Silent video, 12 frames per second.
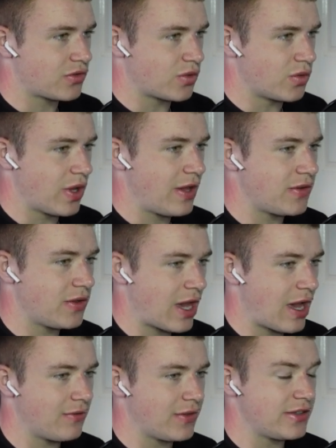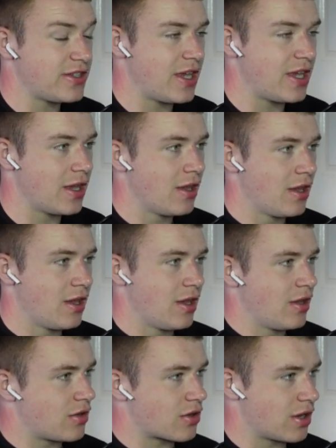So if you have, let's say,
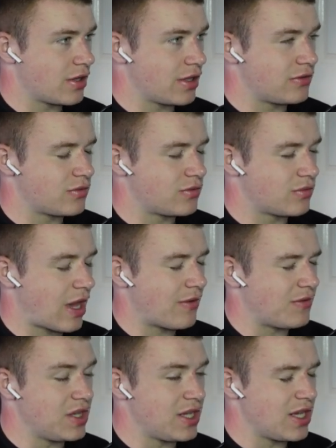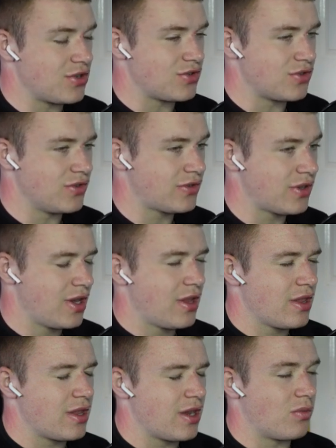you're currently having knee issues,
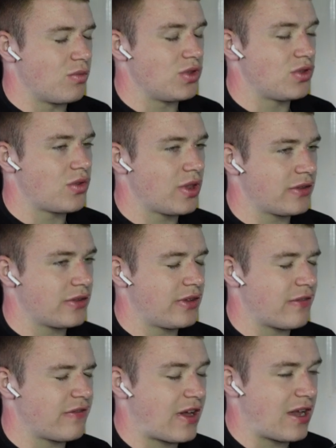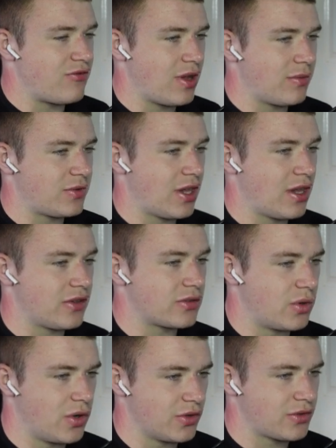then I wouldn't do, let's say, a 5-rep set of
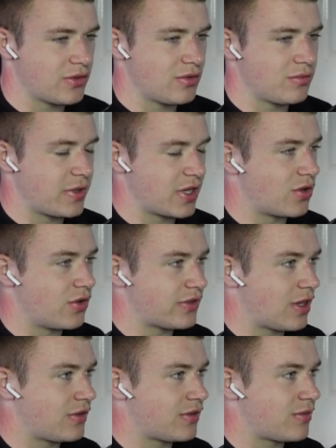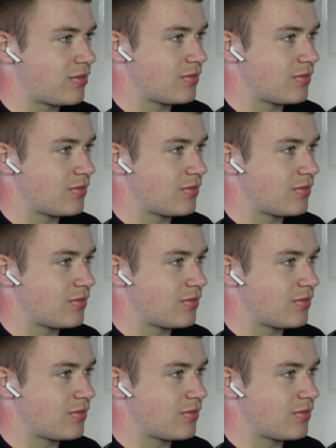squats, because it's